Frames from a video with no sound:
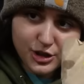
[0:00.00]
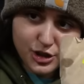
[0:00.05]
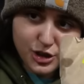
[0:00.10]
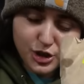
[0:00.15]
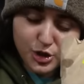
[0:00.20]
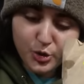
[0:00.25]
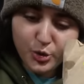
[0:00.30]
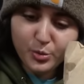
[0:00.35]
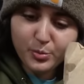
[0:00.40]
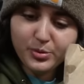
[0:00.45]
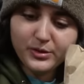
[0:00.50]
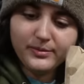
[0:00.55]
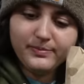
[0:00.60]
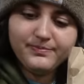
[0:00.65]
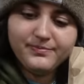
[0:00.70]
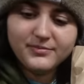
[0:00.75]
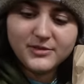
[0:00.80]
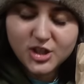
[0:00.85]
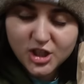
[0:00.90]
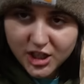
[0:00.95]
Soup.
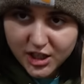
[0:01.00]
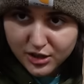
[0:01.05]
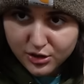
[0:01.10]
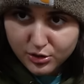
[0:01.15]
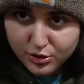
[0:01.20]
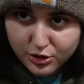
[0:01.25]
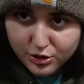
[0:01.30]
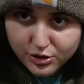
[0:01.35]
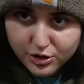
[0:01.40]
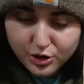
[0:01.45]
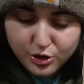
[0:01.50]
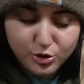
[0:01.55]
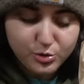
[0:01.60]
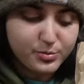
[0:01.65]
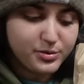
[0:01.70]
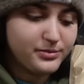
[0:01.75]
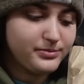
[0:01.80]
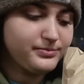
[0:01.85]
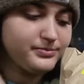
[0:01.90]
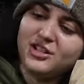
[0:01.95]
Chicken noodle
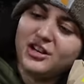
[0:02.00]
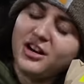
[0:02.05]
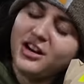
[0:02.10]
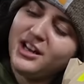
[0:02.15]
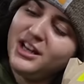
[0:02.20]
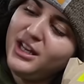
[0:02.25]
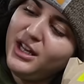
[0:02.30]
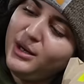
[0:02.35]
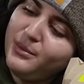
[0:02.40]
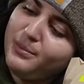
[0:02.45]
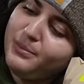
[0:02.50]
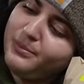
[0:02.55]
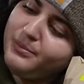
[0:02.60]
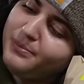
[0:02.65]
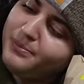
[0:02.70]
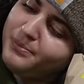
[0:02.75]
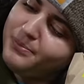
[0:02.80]
exactly. Soup. Turkey.